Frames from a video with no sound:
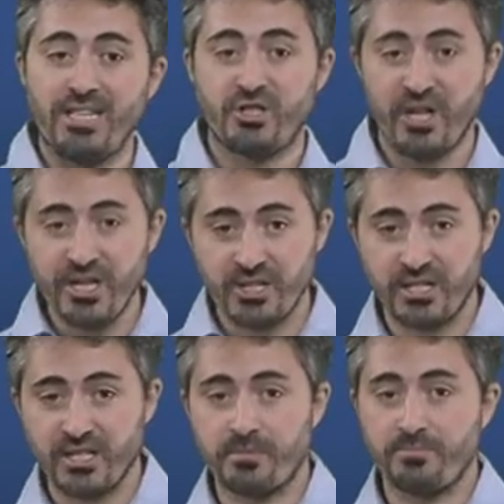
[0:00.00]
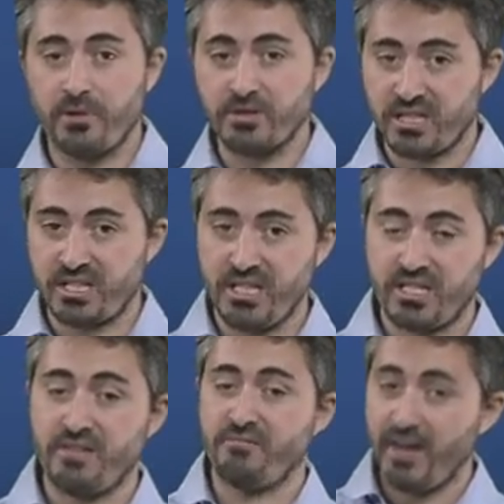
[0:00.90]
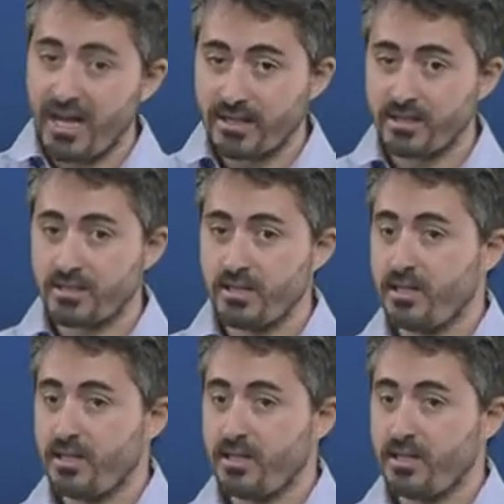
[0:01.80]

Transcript: changes, processes and variants